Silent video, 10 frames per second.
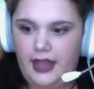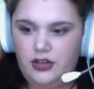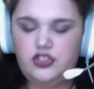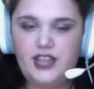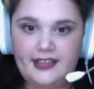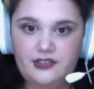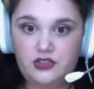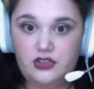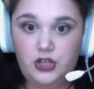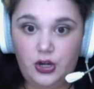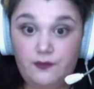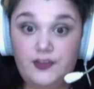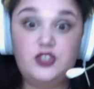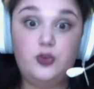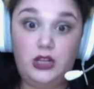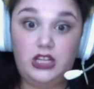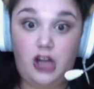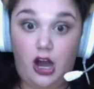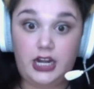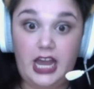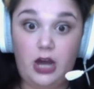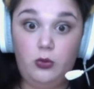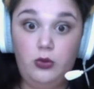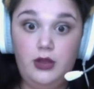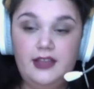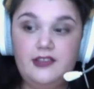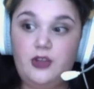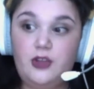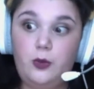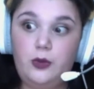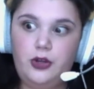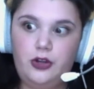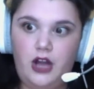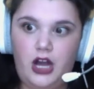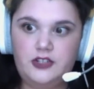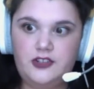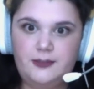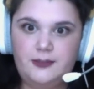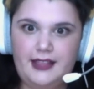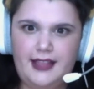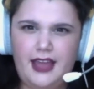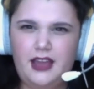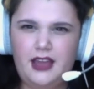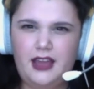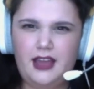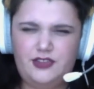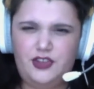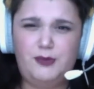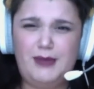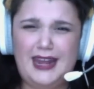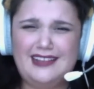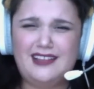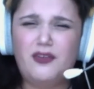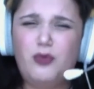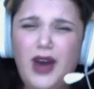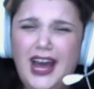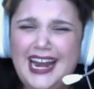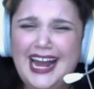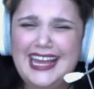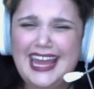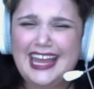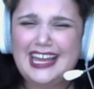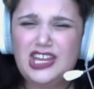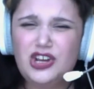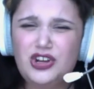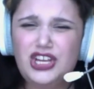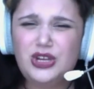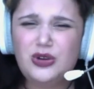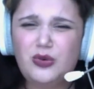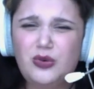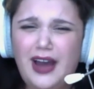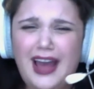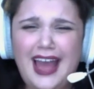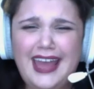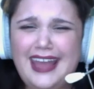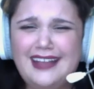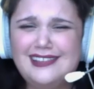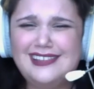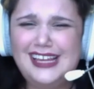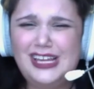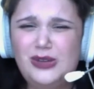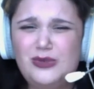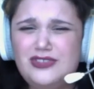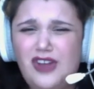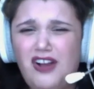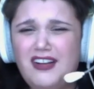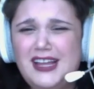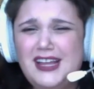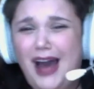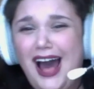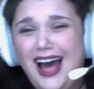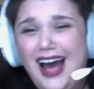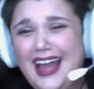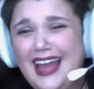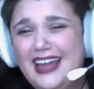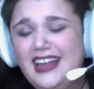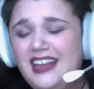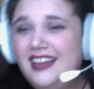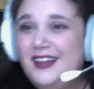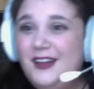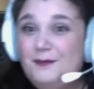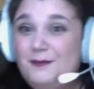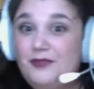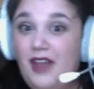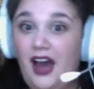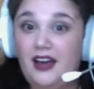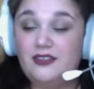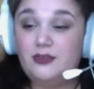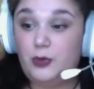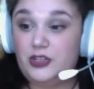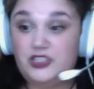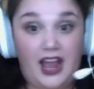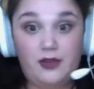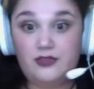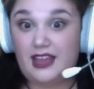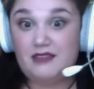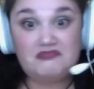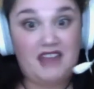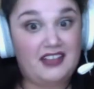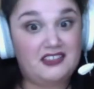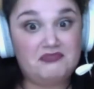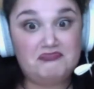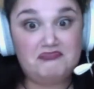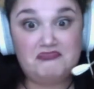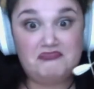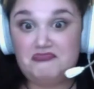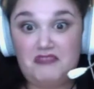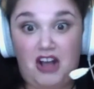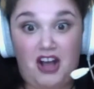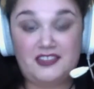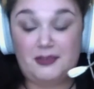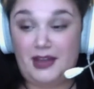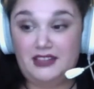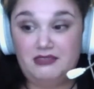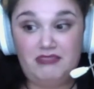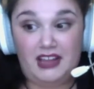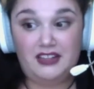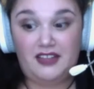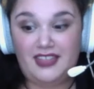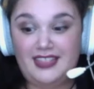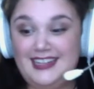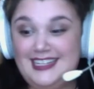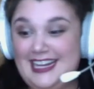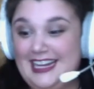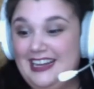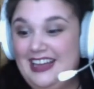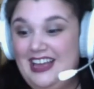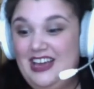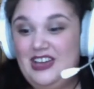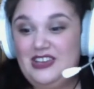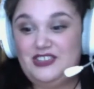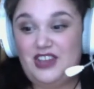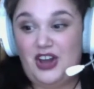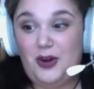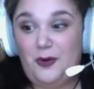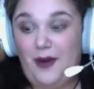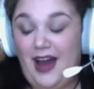test your visual and audio, so you're not just being like 2 minutes of, what, I can't hear you, I can't see you, sorry, bye. Which I was like, that's awesome. I love that they did it. So